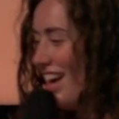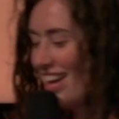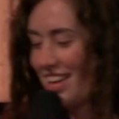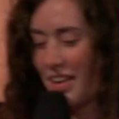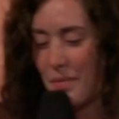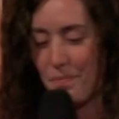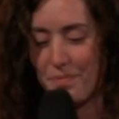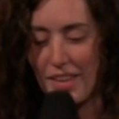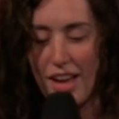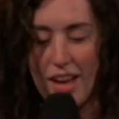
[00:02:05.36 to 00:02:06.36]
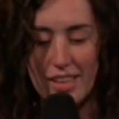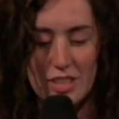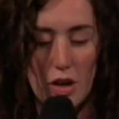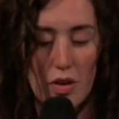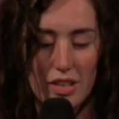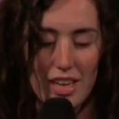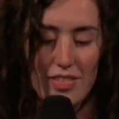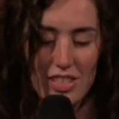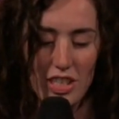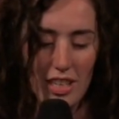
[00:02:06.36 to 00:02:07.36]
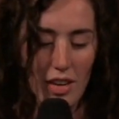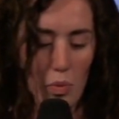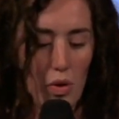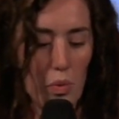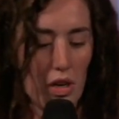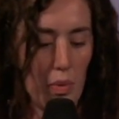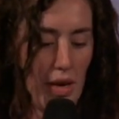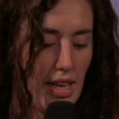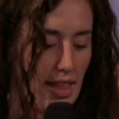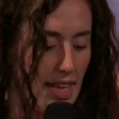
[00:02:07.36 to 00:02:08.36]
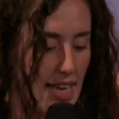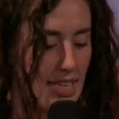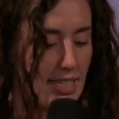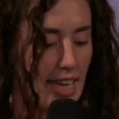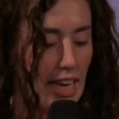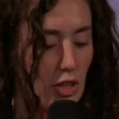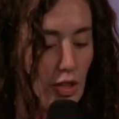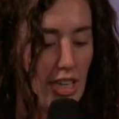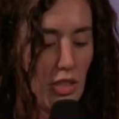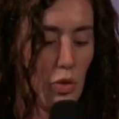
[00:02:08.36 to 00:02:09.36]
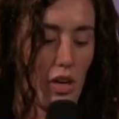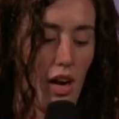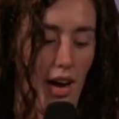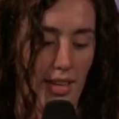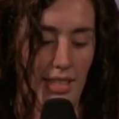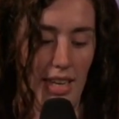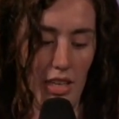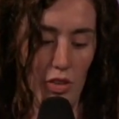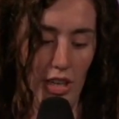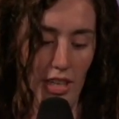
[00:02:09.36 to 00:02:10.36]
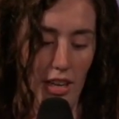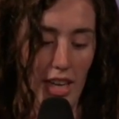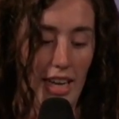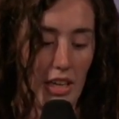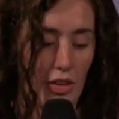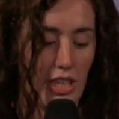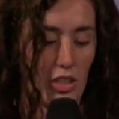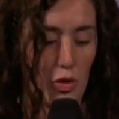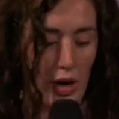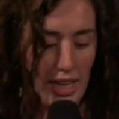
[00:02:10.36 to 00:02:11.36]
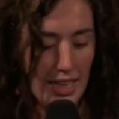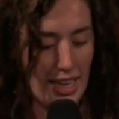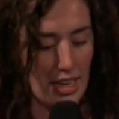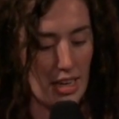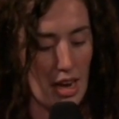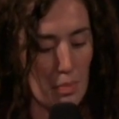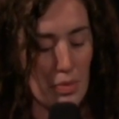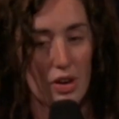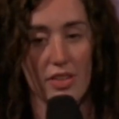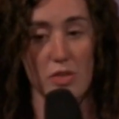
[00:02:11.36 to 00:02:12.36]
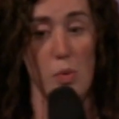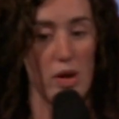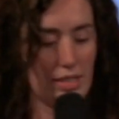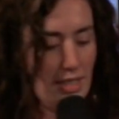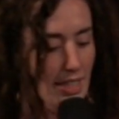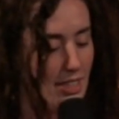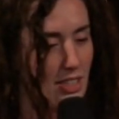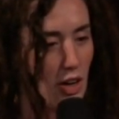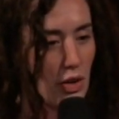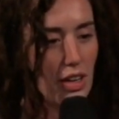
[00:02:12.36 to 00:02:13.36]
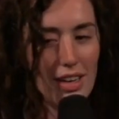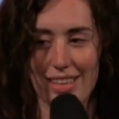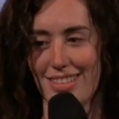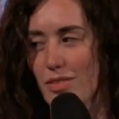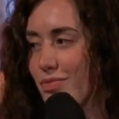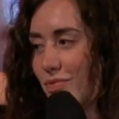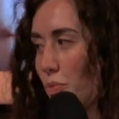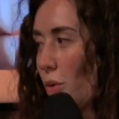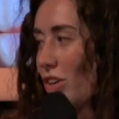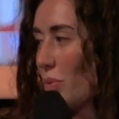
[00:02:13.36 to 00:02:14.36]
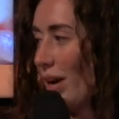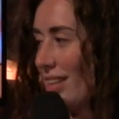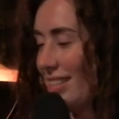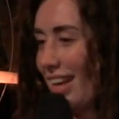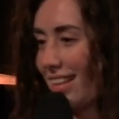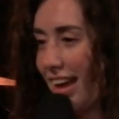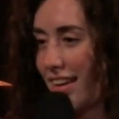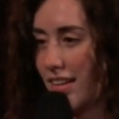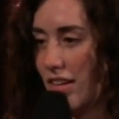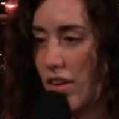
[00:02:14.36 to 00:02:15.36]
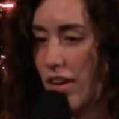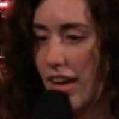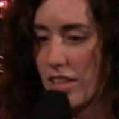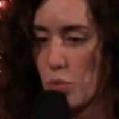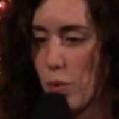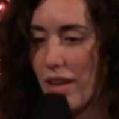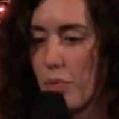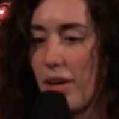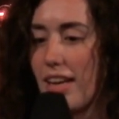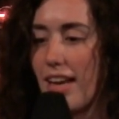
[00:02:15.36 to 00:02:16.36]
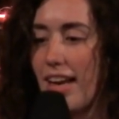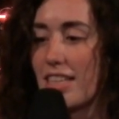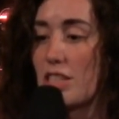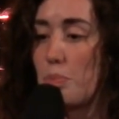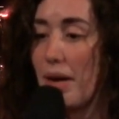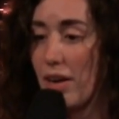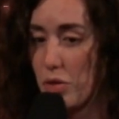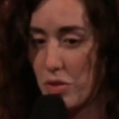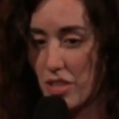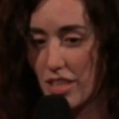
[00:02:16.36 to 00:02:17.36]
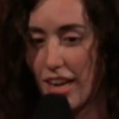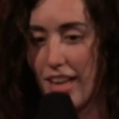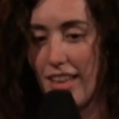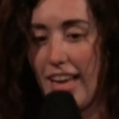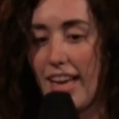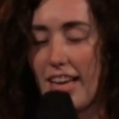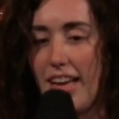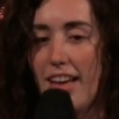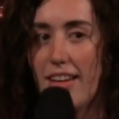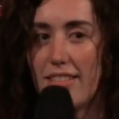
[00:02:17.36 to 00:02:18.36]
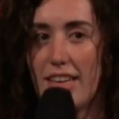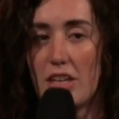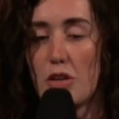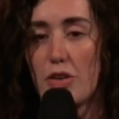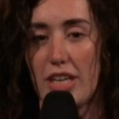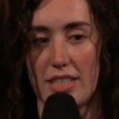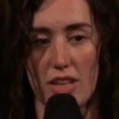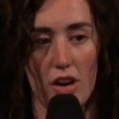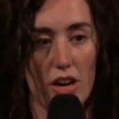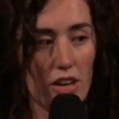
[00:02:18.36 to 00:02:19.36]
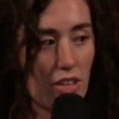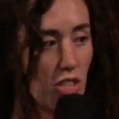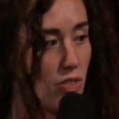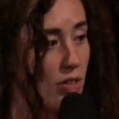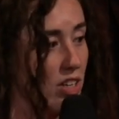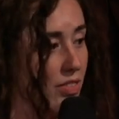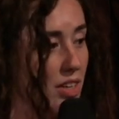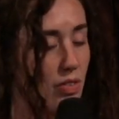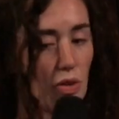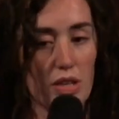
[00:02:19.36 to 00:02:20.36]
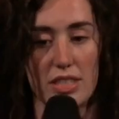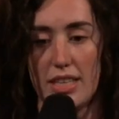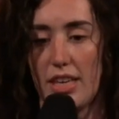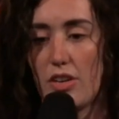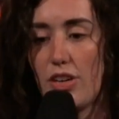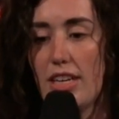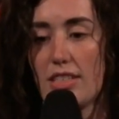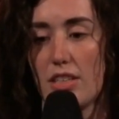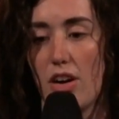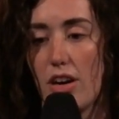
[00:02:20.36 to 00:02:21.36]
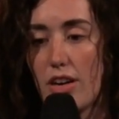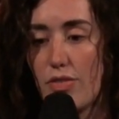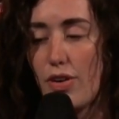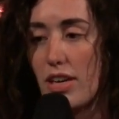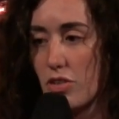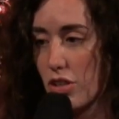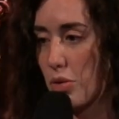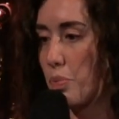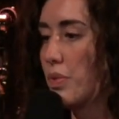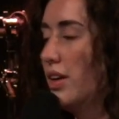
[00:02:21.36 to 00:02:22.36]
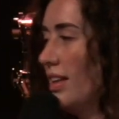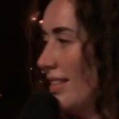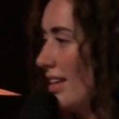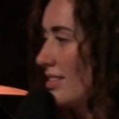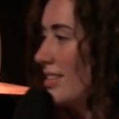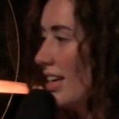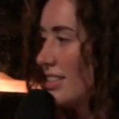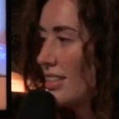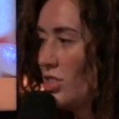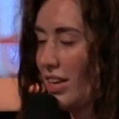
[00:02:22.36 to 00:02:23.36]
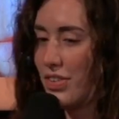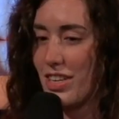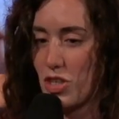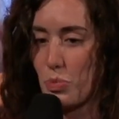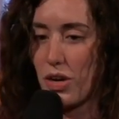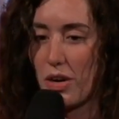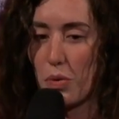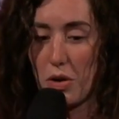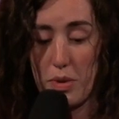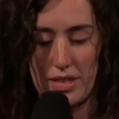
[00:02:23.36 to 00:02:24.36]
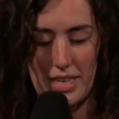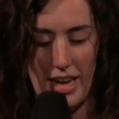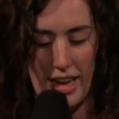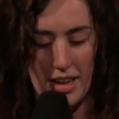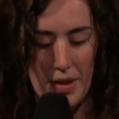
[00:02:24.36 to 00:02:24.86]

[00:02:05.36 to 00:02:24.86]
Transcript: um, so the definition we'll work with is increase or cost ingre- increase greatly in number of quantity. So it's a wordy way to say like it's when we expound and like increase our sphere of influence, increase our friend group. That's that's the definition we're going to work with today.